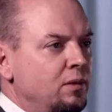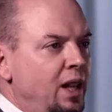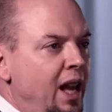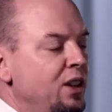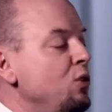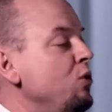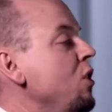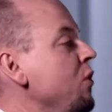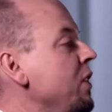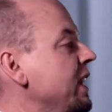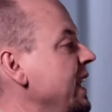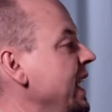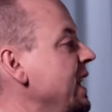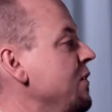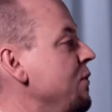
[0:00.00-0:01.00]
And you know
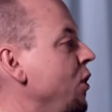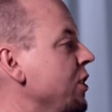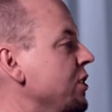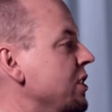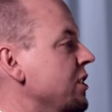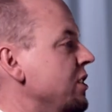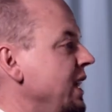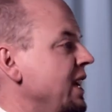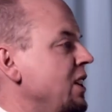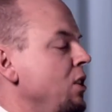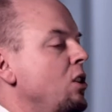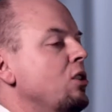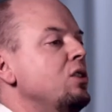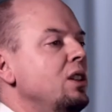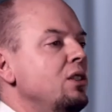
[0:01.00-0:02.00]
that invoices get
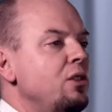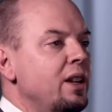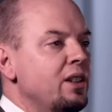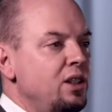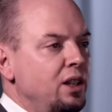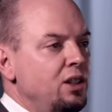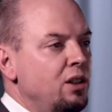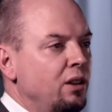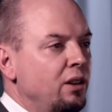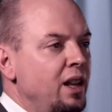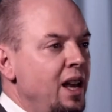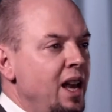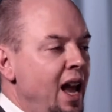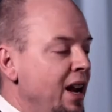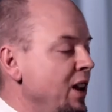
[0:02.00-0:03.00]
lost in transition
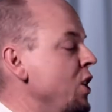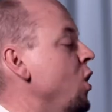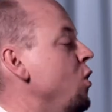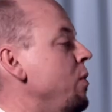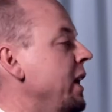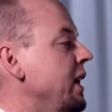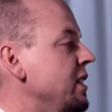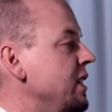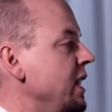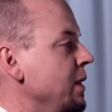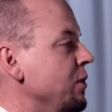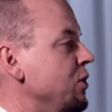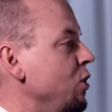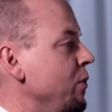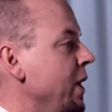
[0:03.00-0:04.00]
and nobody
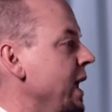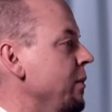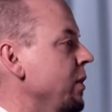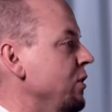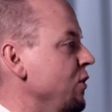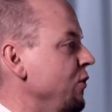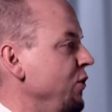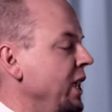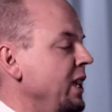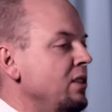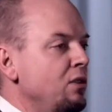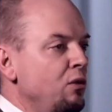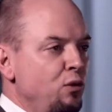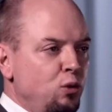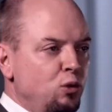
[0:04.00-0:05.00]
seems to be able to fix
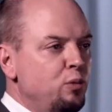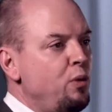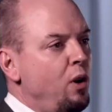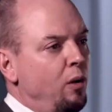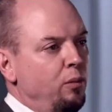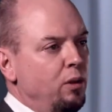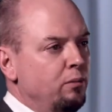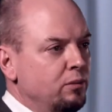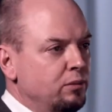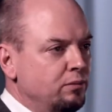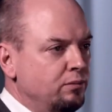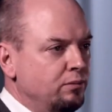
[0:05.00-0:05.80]
the root problem.